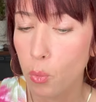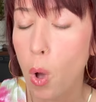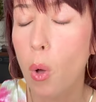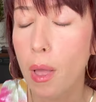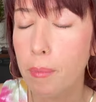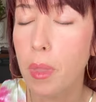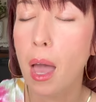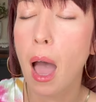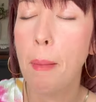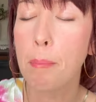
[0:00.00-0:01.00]
Well,
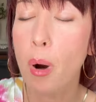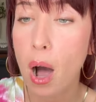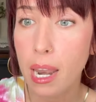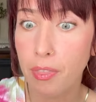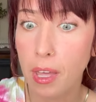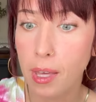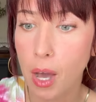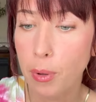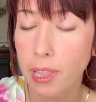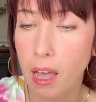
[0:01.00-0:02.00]
I bought it thinking I
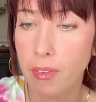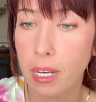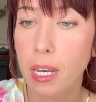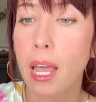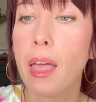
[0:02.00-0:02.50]
would love it,